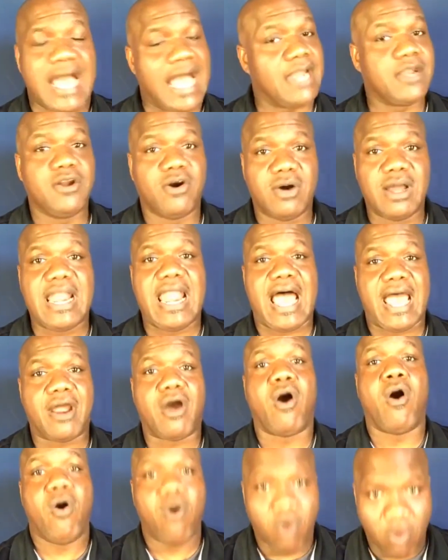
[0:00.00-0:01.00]
I know a lot
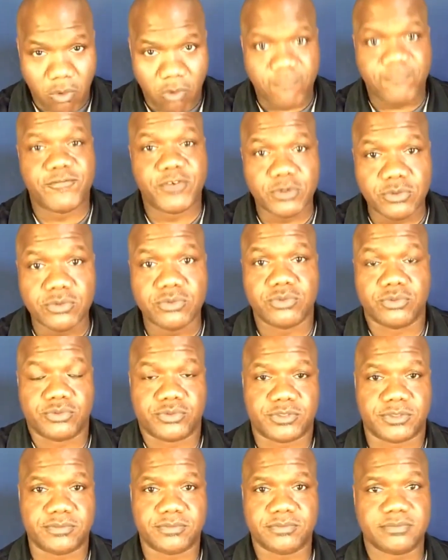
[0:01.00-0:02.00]
of old fools.
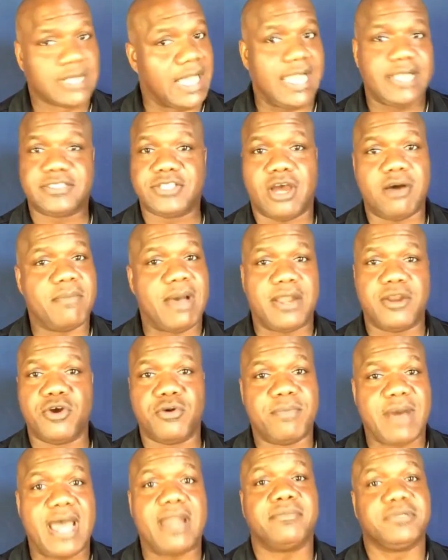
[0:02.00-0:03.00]
I ain't talking about
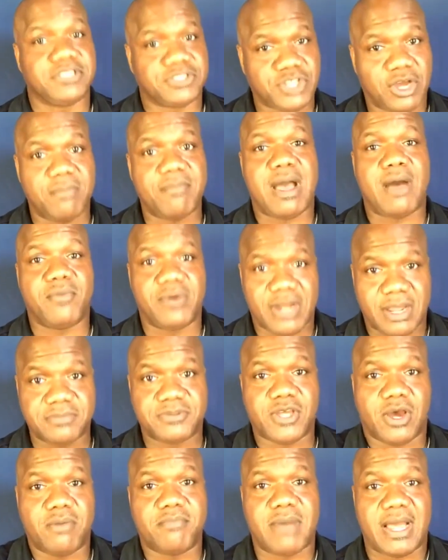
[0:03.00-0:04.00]
nobody. I'm just talking about what I'm
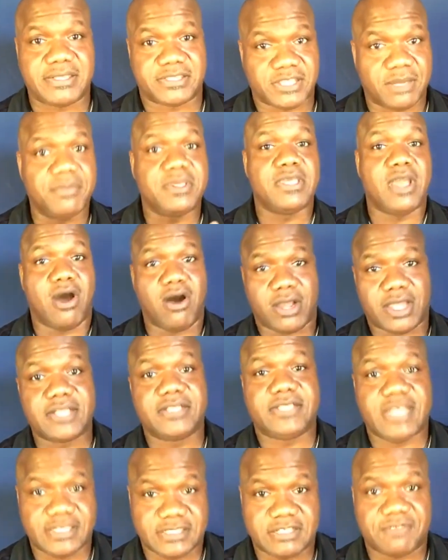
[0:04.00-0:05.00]
talking about. Some of y'all can
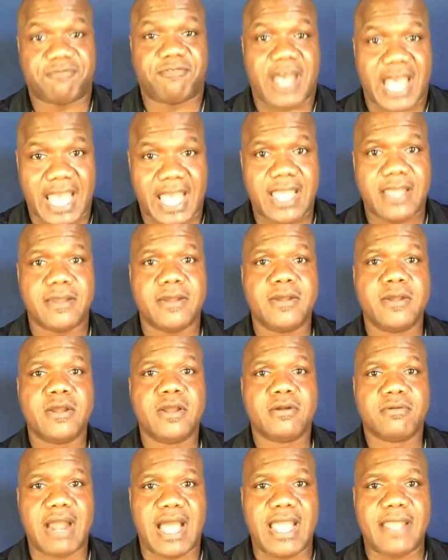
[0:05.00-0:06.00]
testify,
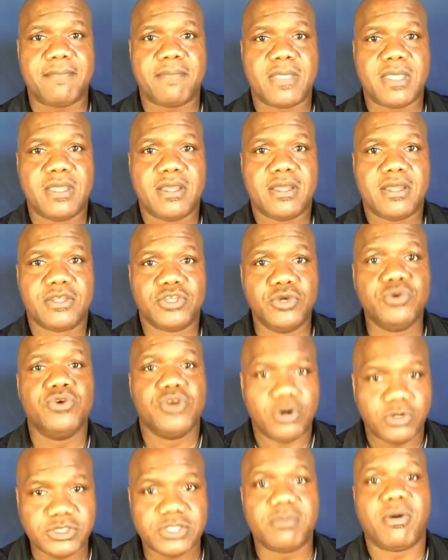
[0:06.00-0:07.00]
right? You
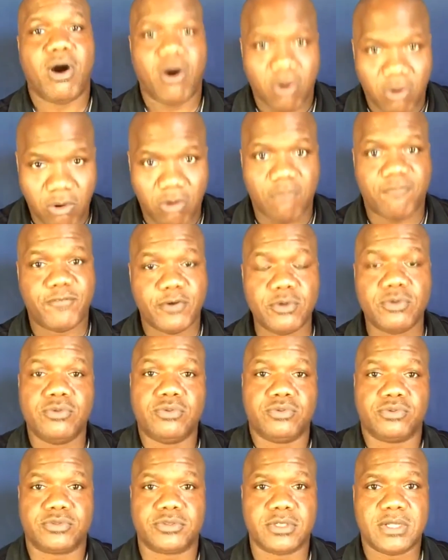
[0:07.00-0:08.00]
know some old
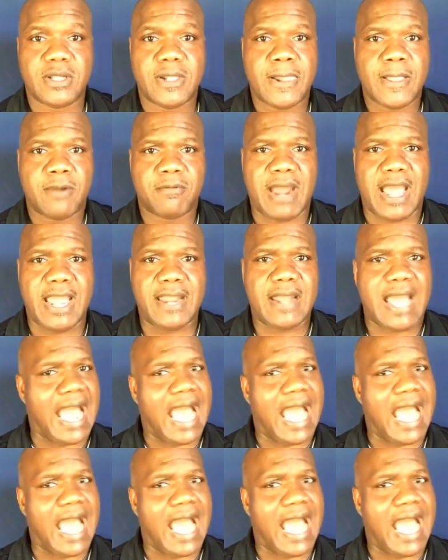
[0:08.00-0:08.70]
fools, right?